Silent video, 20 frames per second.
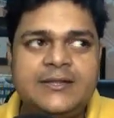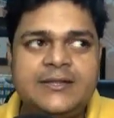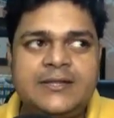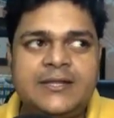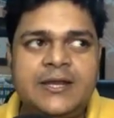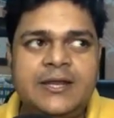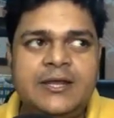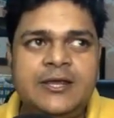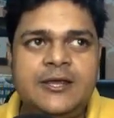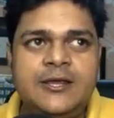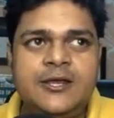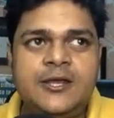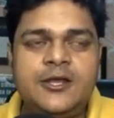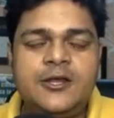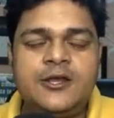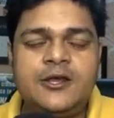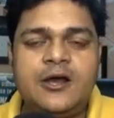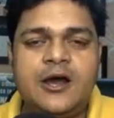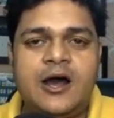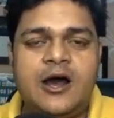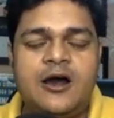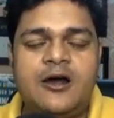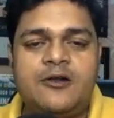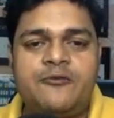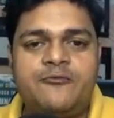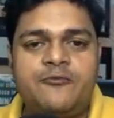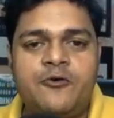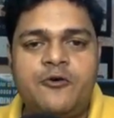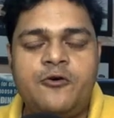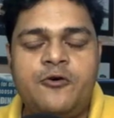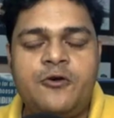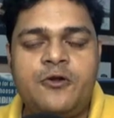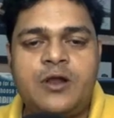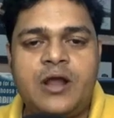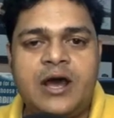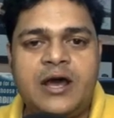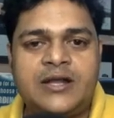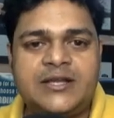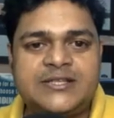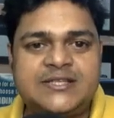three r 4
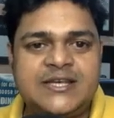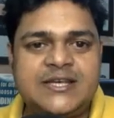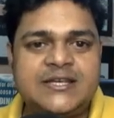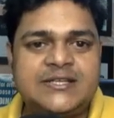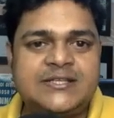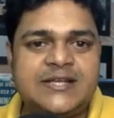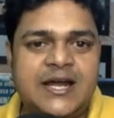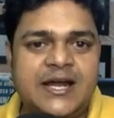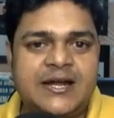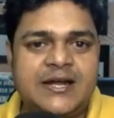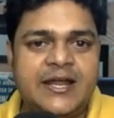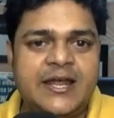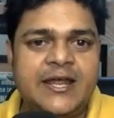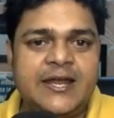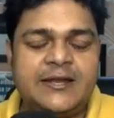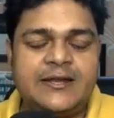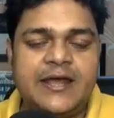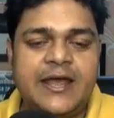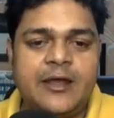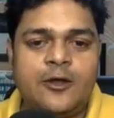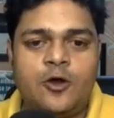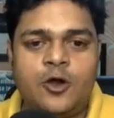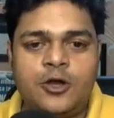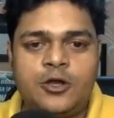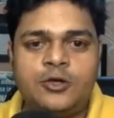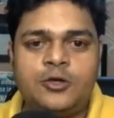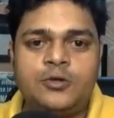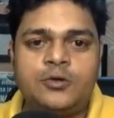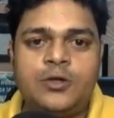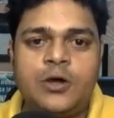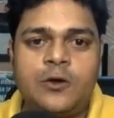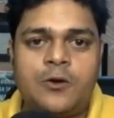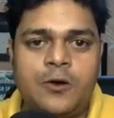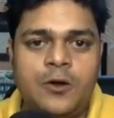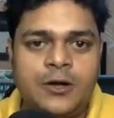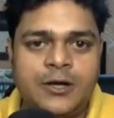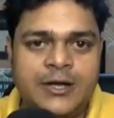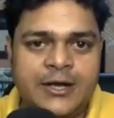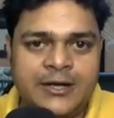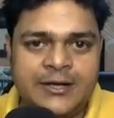r 6 r 8 according to the
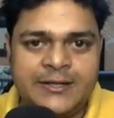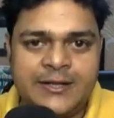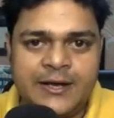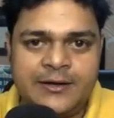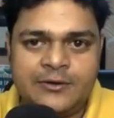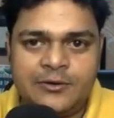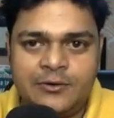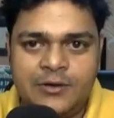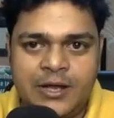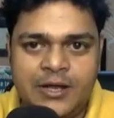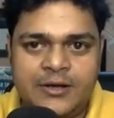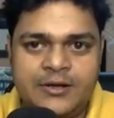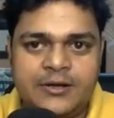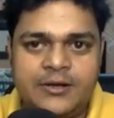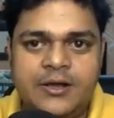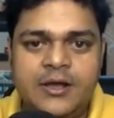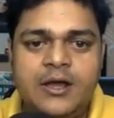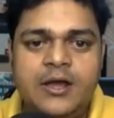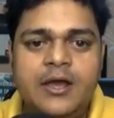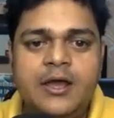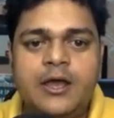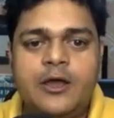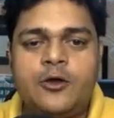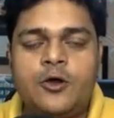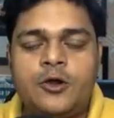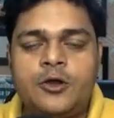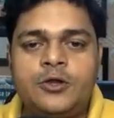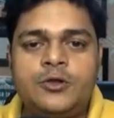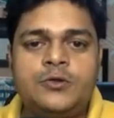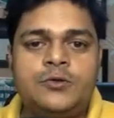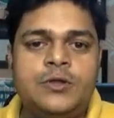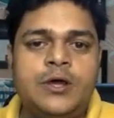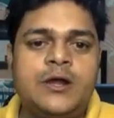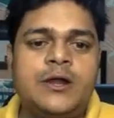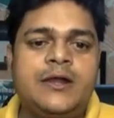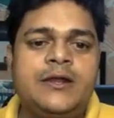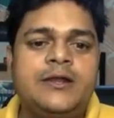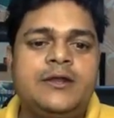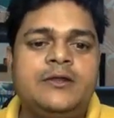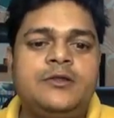content that you learned according to the
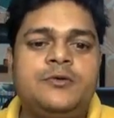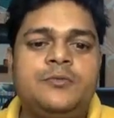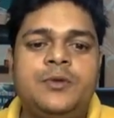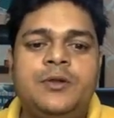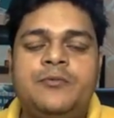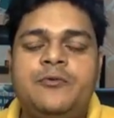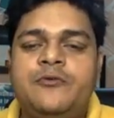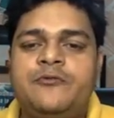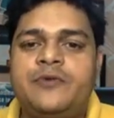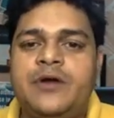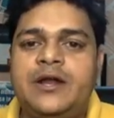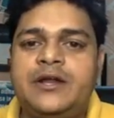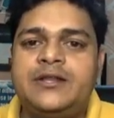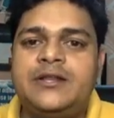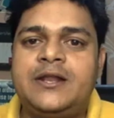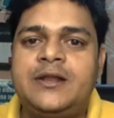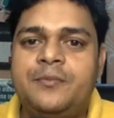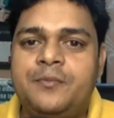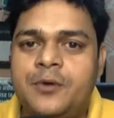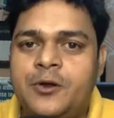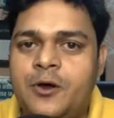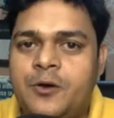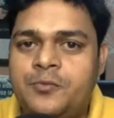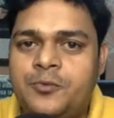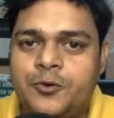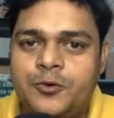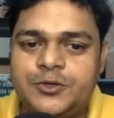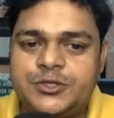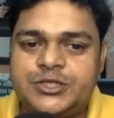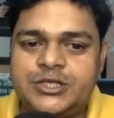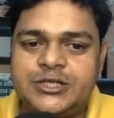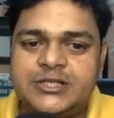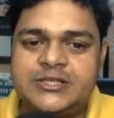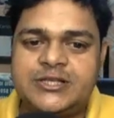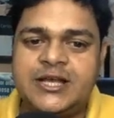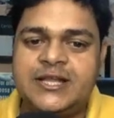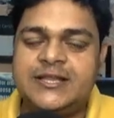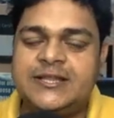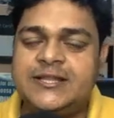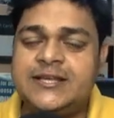content you will be find the number of
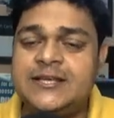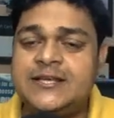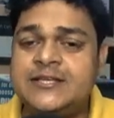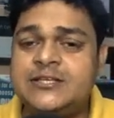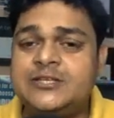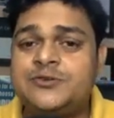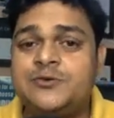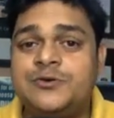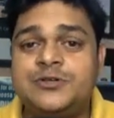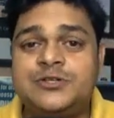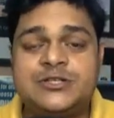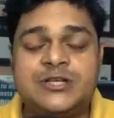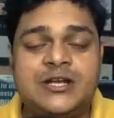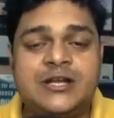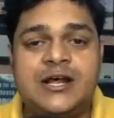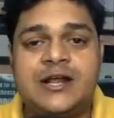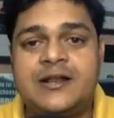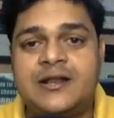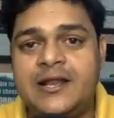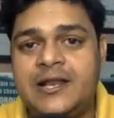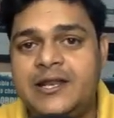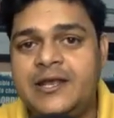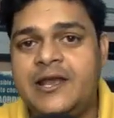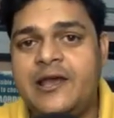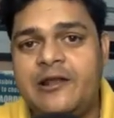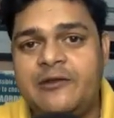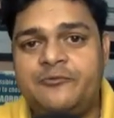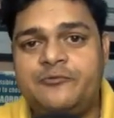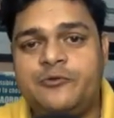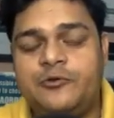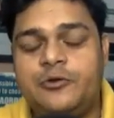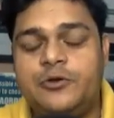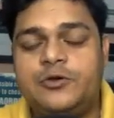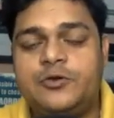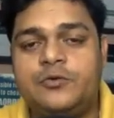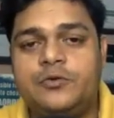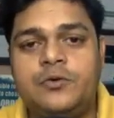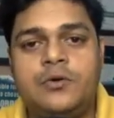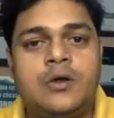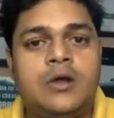questions and these questions are really helpful
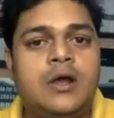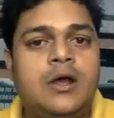to